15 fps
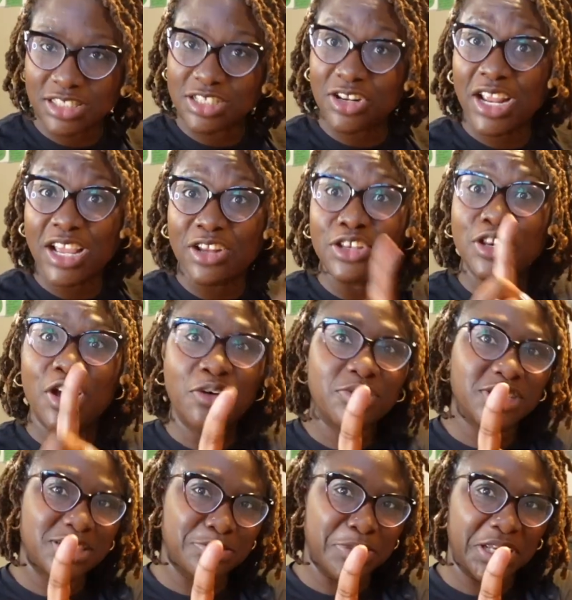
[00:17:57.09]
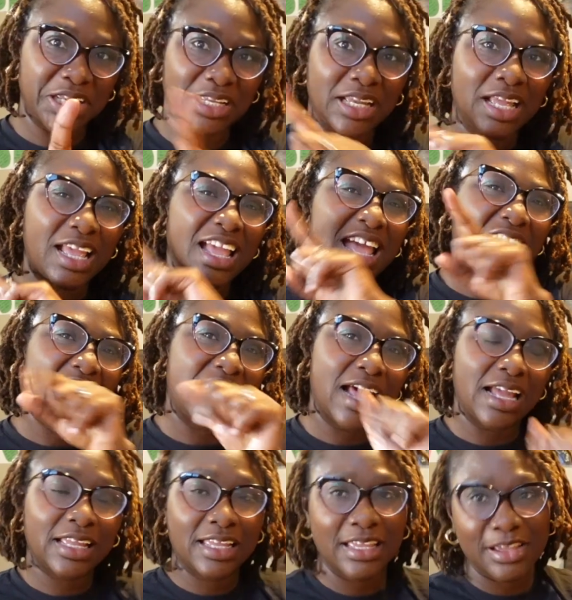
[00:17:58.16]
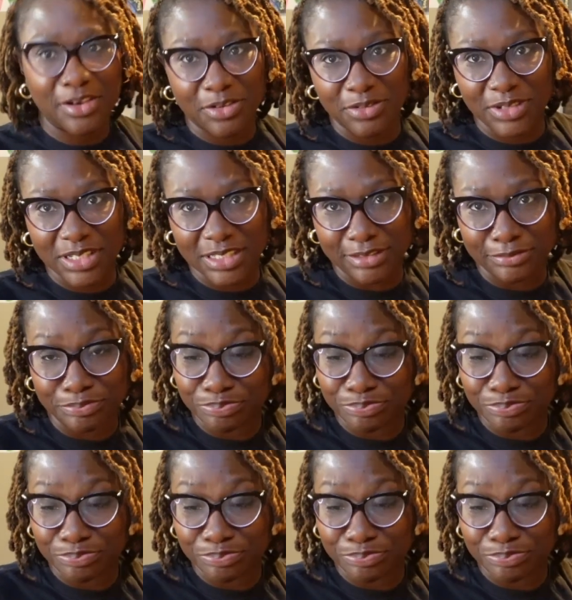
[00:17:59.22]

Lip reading: So they can know it's me and I get on there.